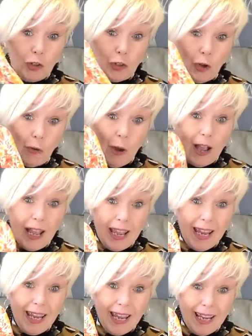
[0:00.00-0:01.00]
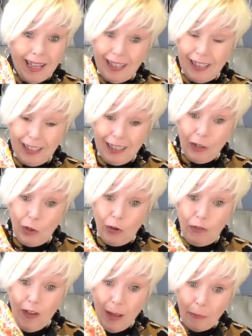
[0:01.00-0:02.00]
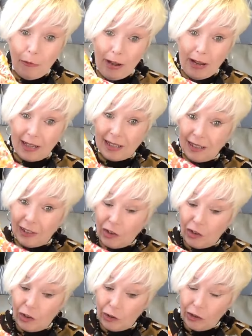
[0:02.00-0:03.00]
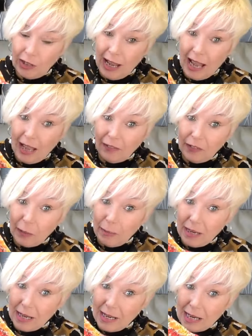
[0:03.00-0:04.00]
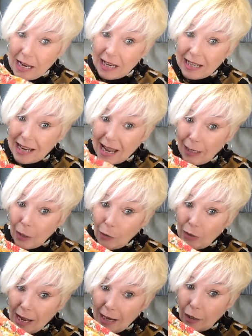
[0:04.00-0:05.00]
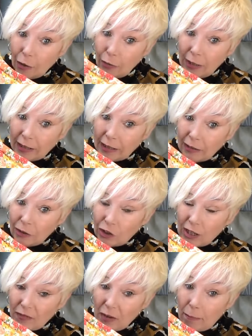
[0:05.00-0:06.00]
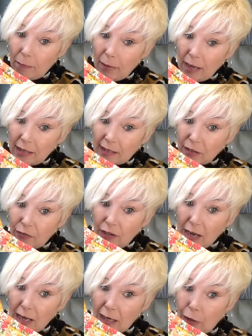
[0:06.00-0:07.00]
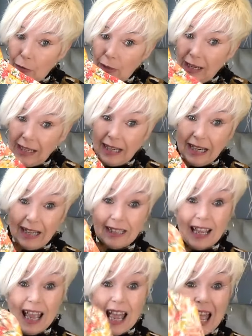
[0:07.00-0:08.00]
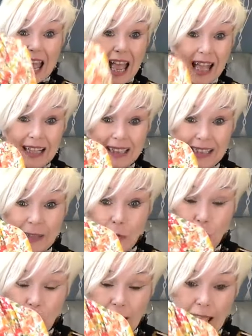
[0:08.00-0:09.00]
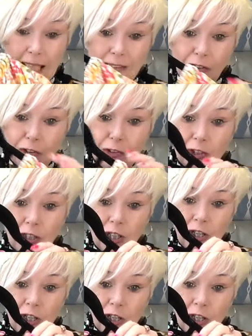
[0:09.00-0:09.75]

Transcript: So your fabric doesn't have to be yellow, yellow. It can just have a bit of yellow in it it will not get entered.